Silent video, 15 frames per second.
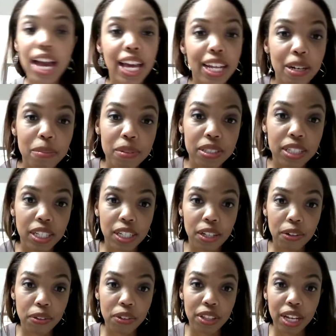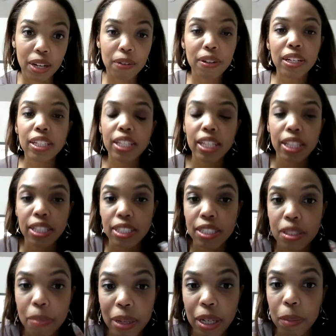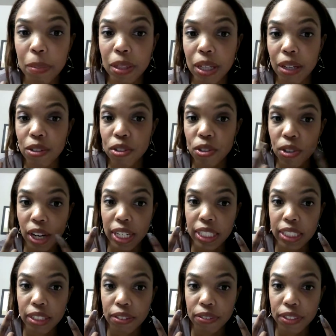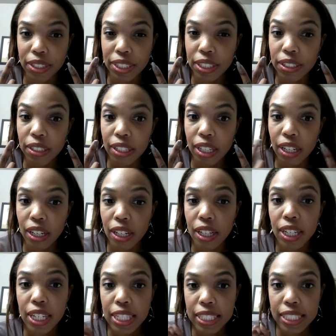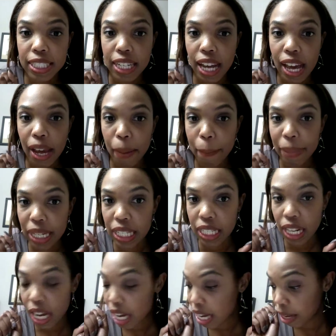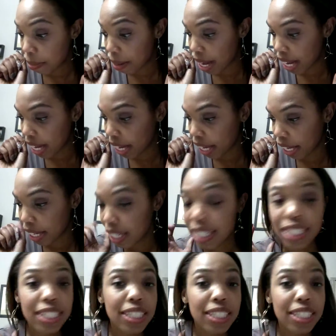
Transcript: And I'm just gonna go through that quickly. This is the makeup look I was trying to do for you earlier today, but my